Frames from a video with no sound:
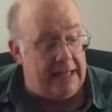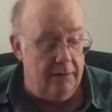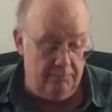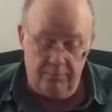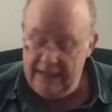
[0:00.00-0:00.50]
I
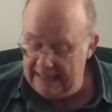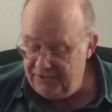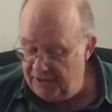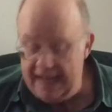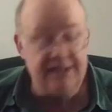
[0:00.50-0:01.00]
can get
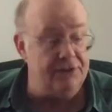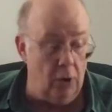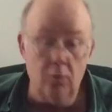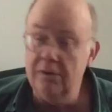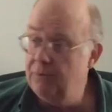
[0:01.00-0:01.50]
to the next
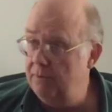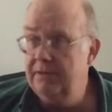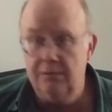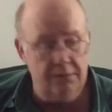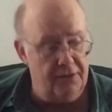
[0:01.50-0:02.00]
note, which
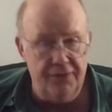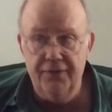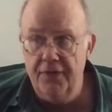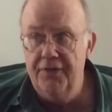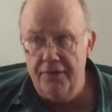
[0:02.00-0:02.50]
was
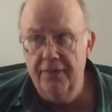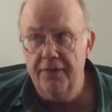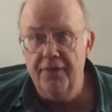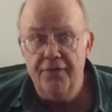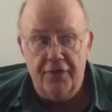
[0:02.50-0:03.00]

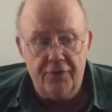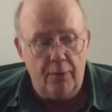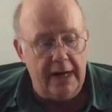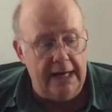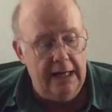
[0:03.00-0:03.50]
the
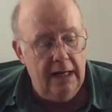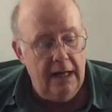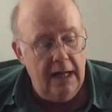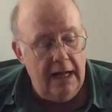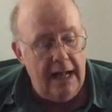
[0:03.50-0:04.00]
3.
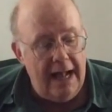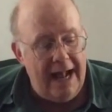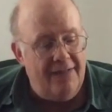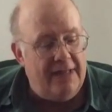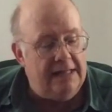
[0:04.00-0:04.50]

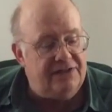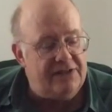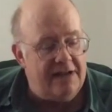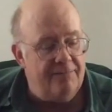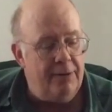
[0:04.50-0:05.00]
And then
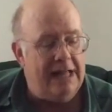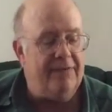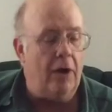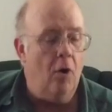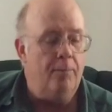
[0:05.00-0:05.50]
instead of playing
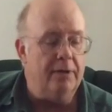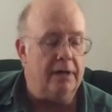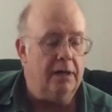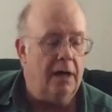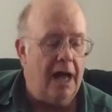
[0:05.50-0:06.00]
the open,
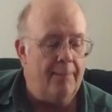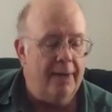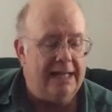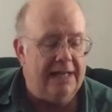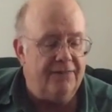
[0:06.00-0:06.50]
I
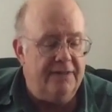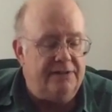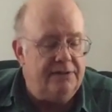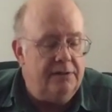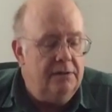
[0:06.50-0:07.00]
might get
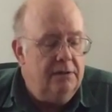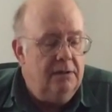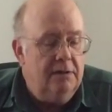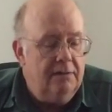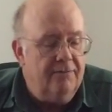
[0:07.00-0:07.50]
this
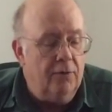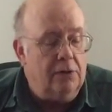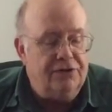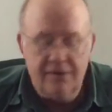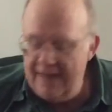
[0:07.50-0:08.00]

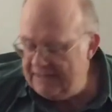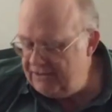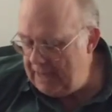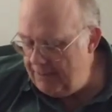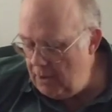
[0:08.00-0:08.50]
version of that
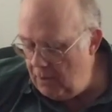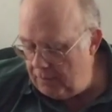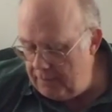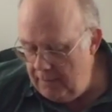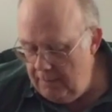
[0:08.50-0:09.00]
same
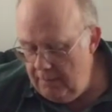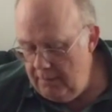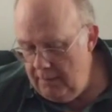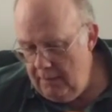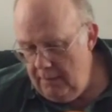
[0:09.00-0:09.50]
note.
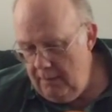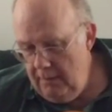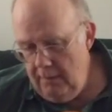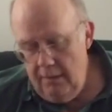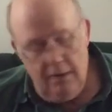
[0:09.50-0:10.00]

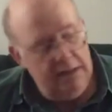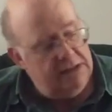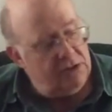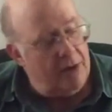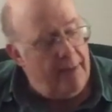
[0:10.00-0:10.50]

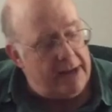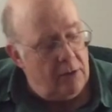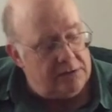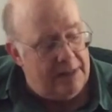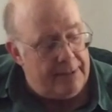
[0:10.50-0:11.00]
So I might
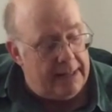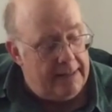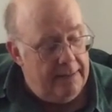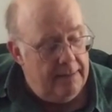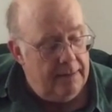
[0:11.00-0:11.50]
go something
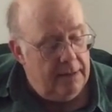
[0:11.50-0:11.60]
like,